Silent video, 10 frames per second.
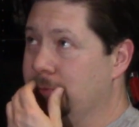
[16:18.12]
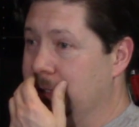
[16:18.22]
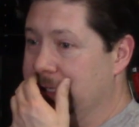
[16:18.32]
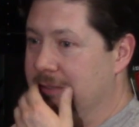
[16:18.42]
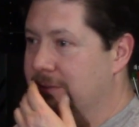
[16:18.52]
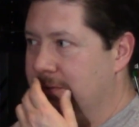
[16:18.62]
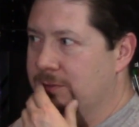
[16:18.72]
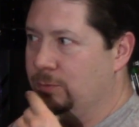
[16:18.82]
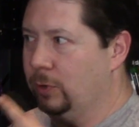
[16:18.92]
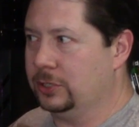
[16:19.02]
we're like,
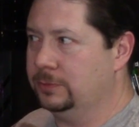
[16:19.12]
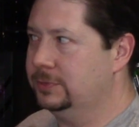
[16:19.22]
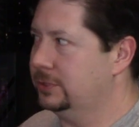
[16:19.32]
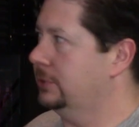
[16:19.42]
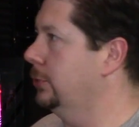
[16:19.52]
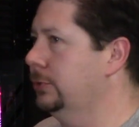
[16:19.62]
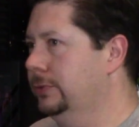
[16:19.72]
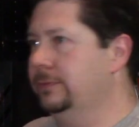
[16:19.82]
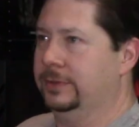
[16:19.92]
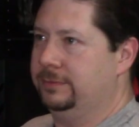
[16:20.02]
washrooms?
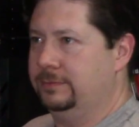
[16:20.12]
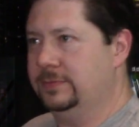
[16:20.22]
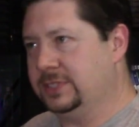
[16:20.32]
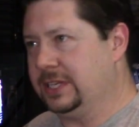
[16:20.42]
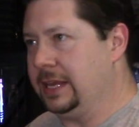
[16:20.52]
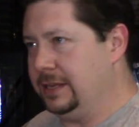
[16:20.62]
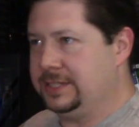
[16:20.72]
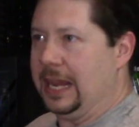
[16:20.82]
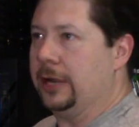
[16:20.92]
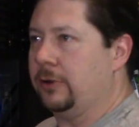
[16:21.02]
Cool. We
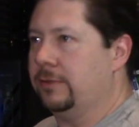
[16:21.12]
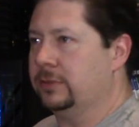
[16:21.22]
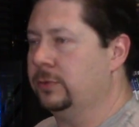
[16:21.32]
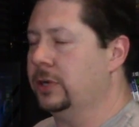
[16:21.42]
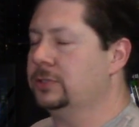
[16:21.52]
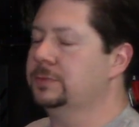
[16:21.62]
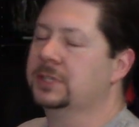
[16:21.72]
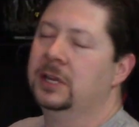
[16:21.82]
scatter off to the washrooms.